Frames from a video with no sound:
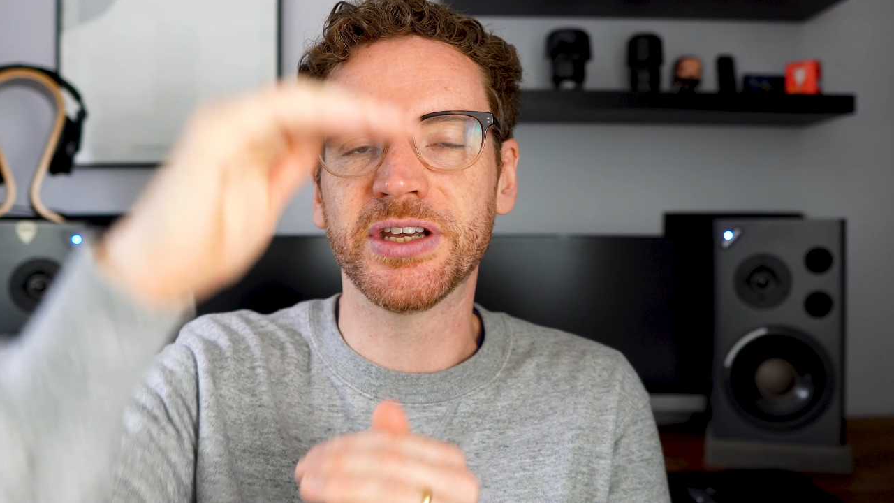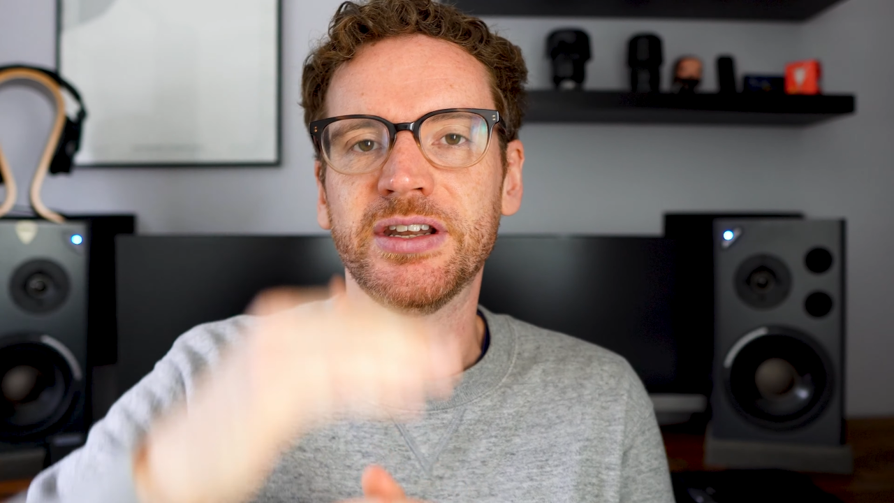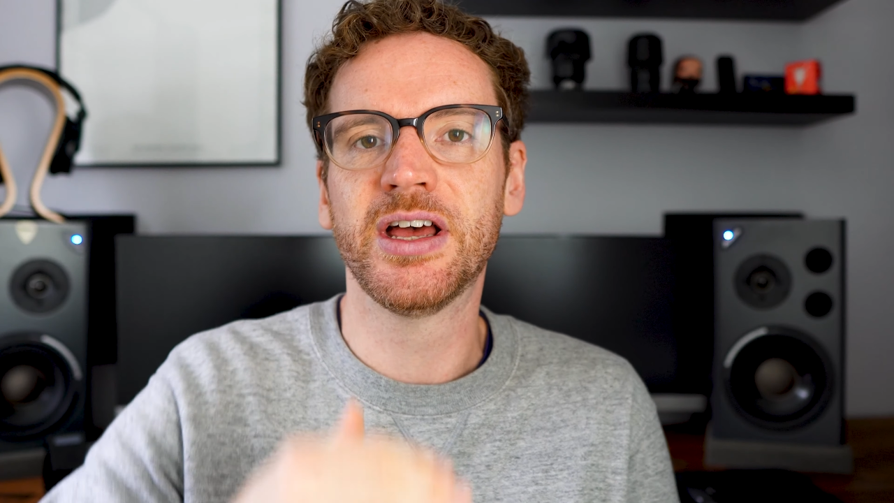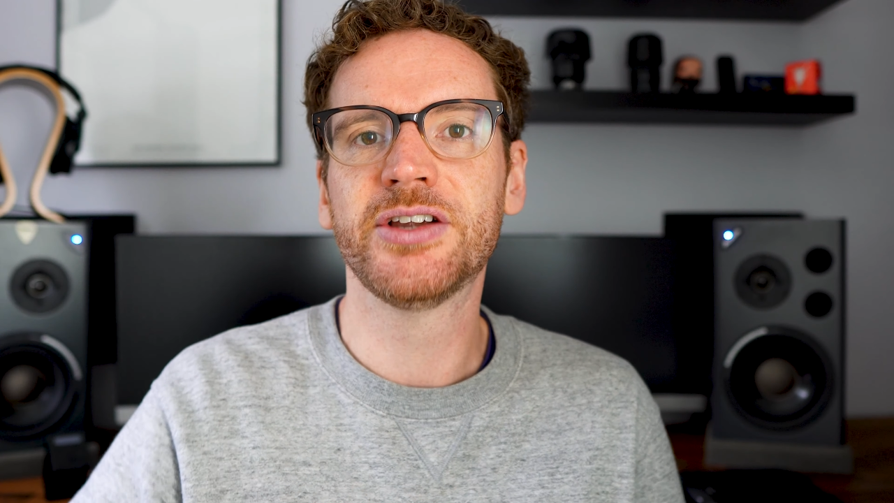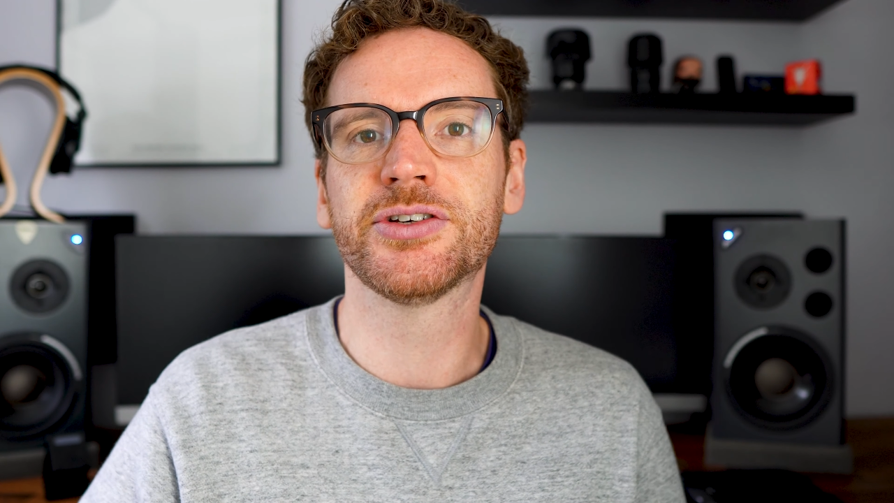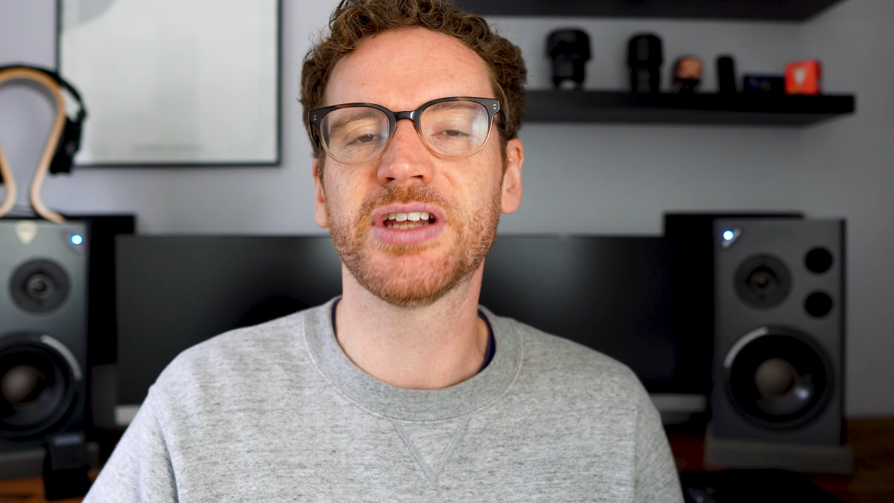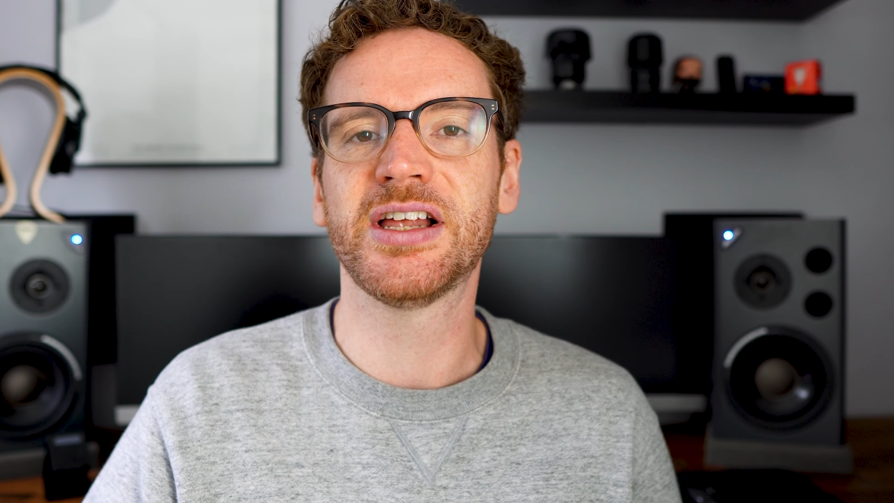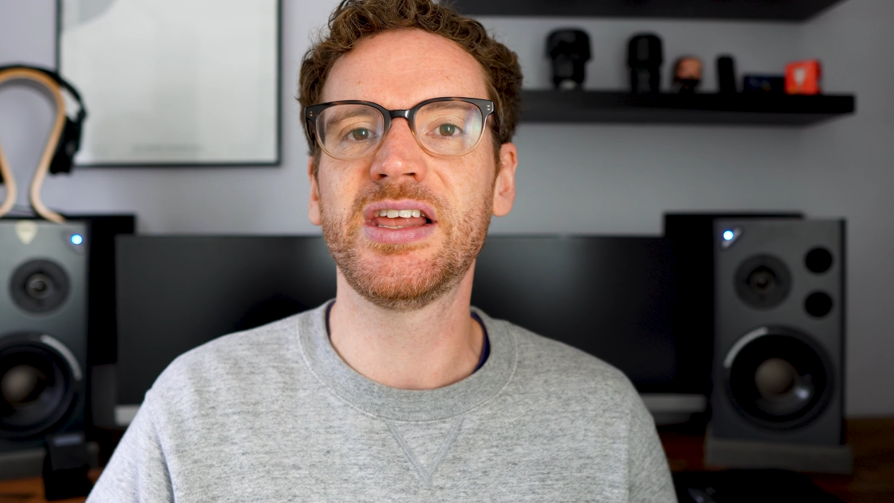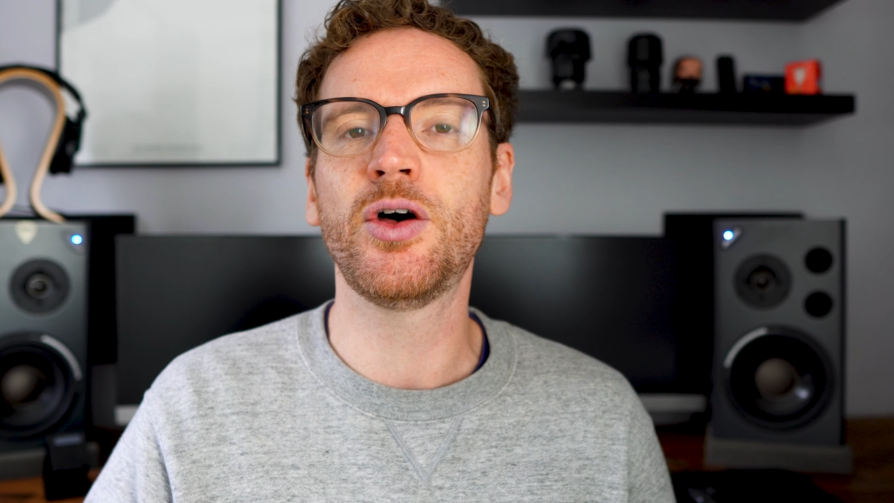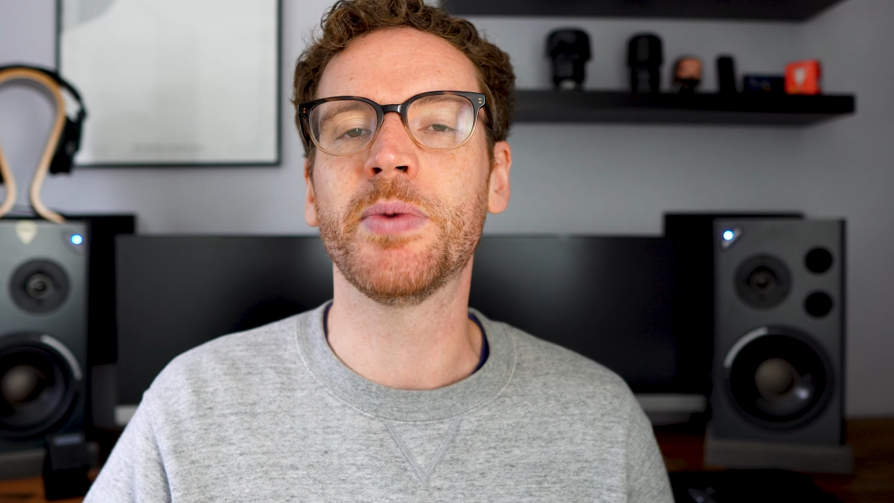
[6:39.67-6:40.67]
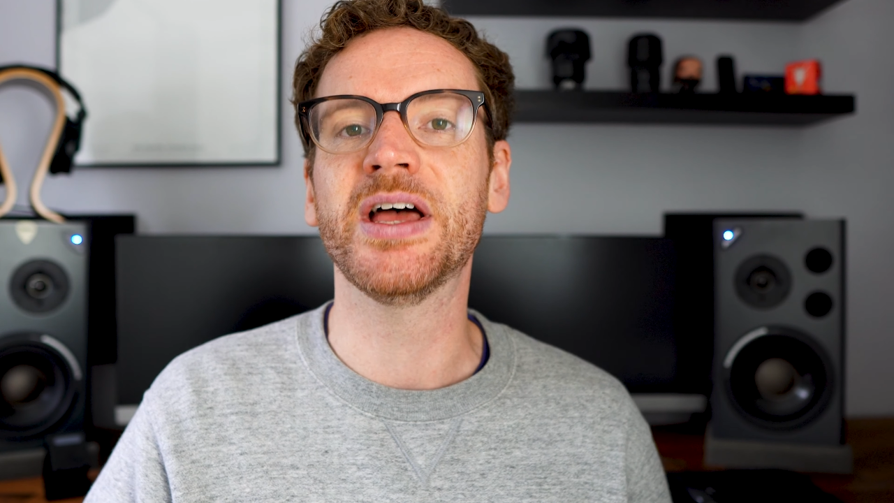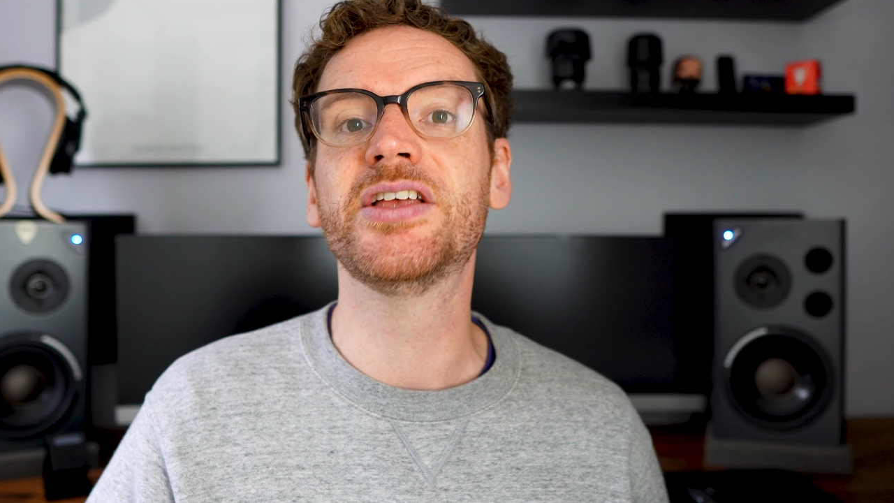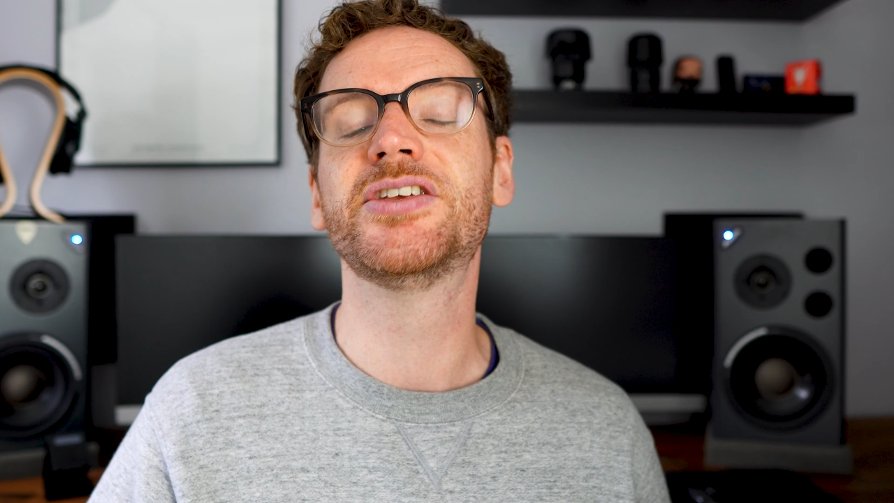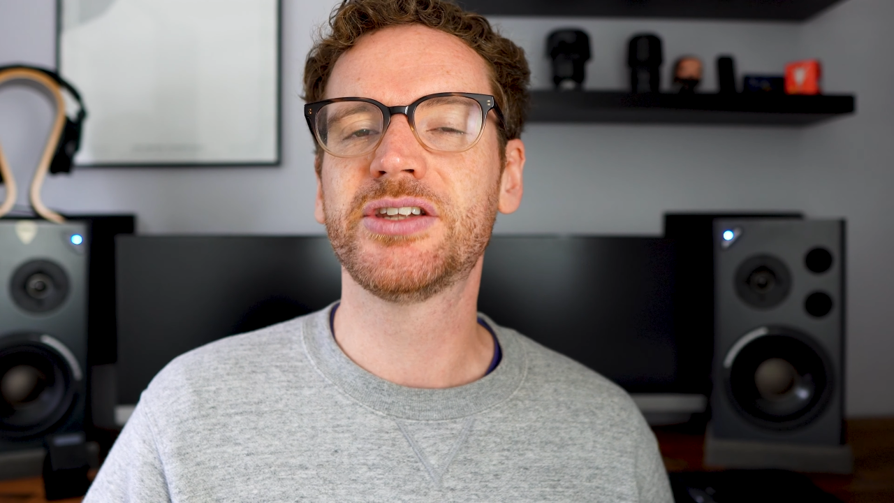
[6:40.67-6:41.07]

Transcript: in just a little bit